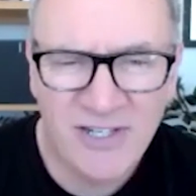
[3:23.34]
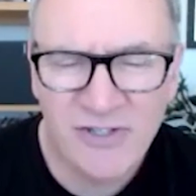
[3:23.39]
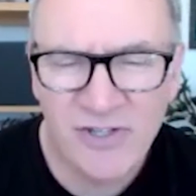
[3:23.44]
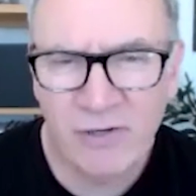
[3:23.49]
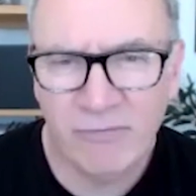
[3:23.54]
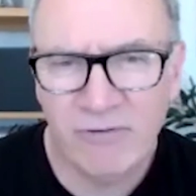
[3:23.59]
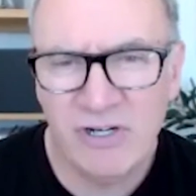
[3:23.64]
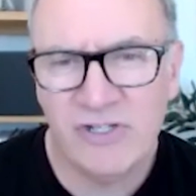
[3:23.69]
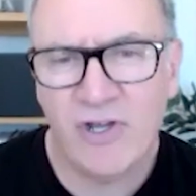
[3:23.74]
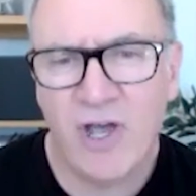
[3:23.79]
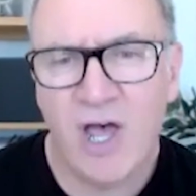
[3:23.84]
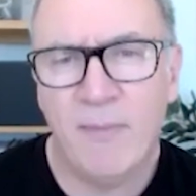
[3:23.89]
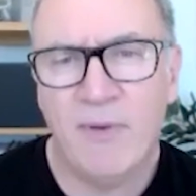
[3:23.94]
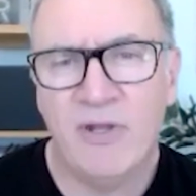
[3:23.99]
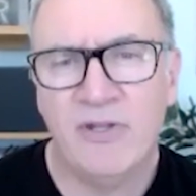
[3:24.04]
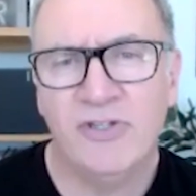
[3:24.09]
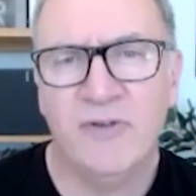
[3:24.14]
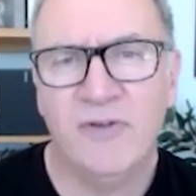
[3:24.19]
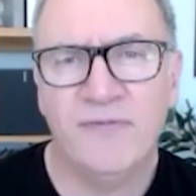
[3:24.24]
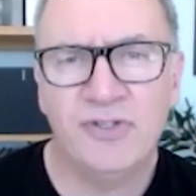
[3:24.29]

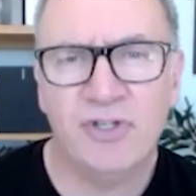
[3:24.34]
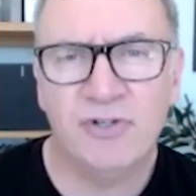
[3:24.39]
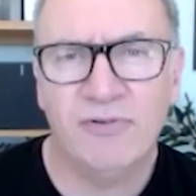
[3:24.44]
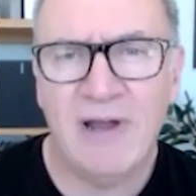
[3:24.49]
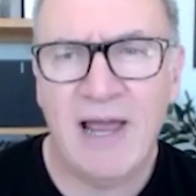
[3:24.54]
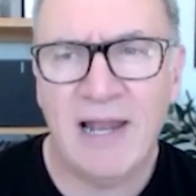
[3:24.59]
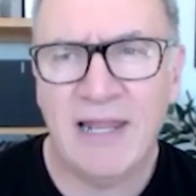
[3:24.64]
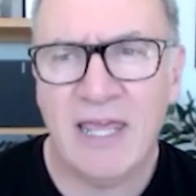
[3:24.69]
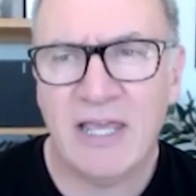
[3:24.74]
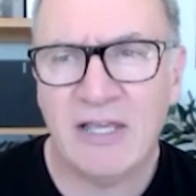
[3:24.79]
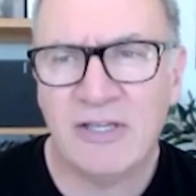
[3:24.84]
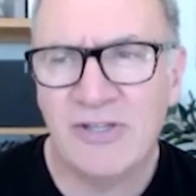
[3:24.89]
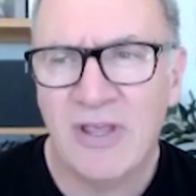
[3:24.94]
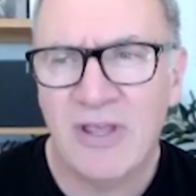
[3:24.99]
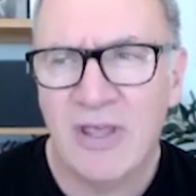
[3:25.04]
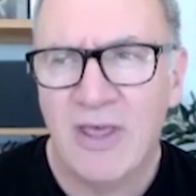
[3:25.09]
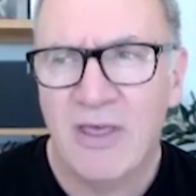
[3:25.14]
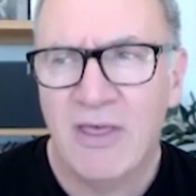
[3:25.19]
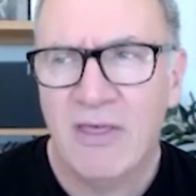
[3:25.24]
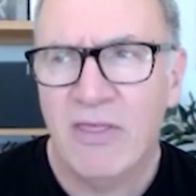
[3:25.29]
retirement of Sir
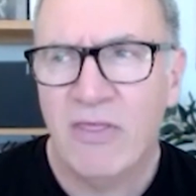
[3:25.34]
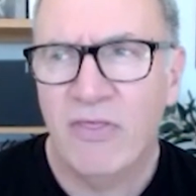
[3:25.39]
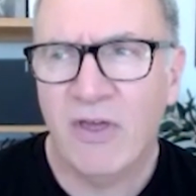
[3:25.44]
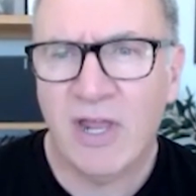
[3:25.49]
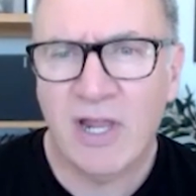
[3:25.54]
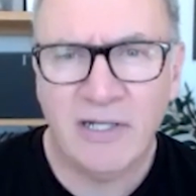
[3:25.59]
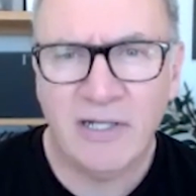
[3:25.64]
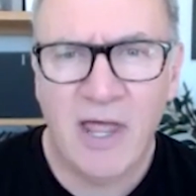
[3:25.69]
Alex, the